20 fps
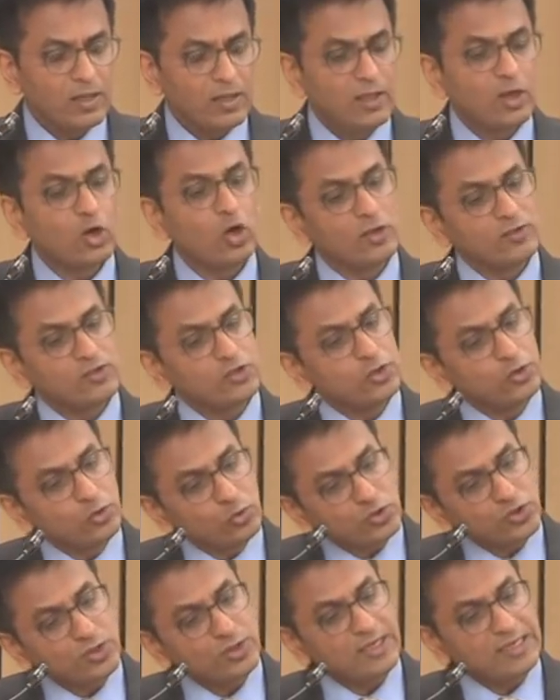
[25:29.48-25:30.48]
the
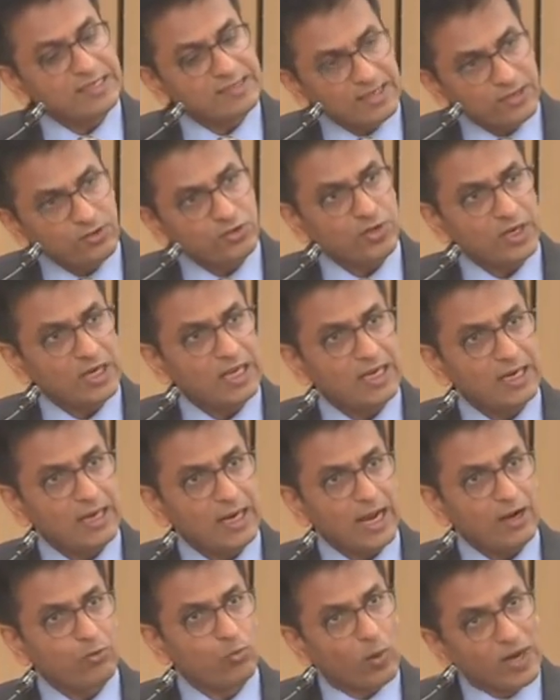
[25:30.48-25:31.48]
Constitution
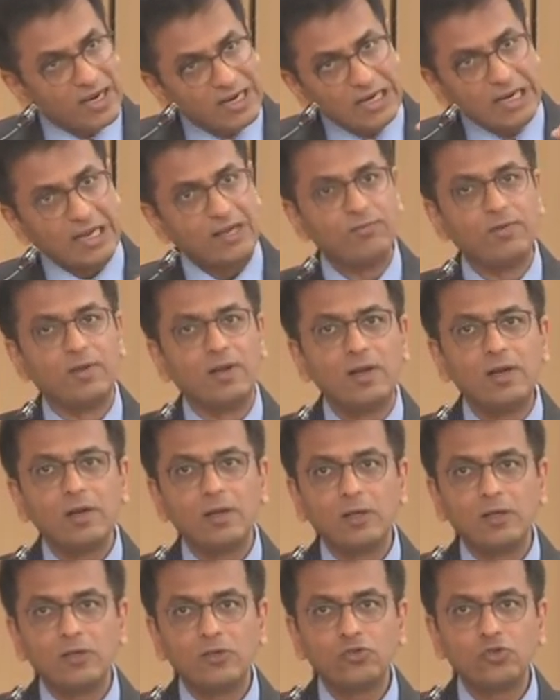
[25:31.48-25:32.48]
essentially, at one level,
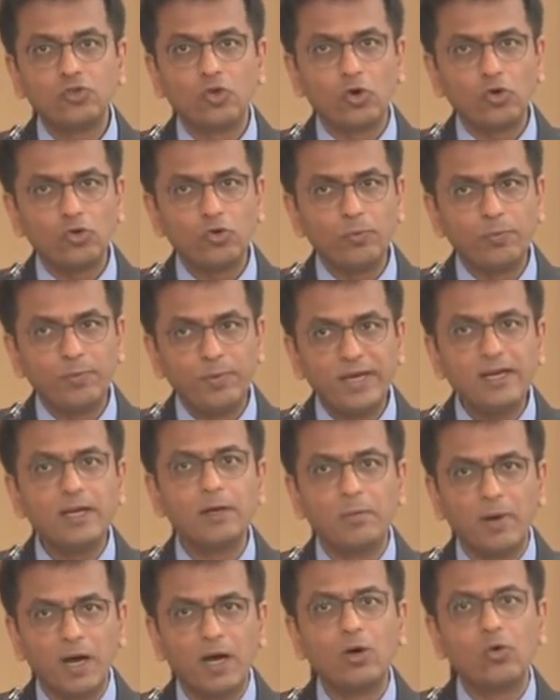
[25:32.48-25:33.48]
sought to bring
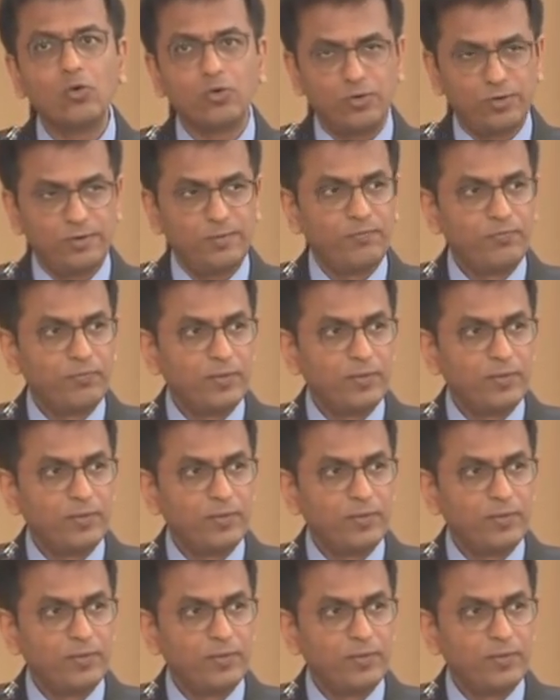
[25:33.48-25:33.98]
about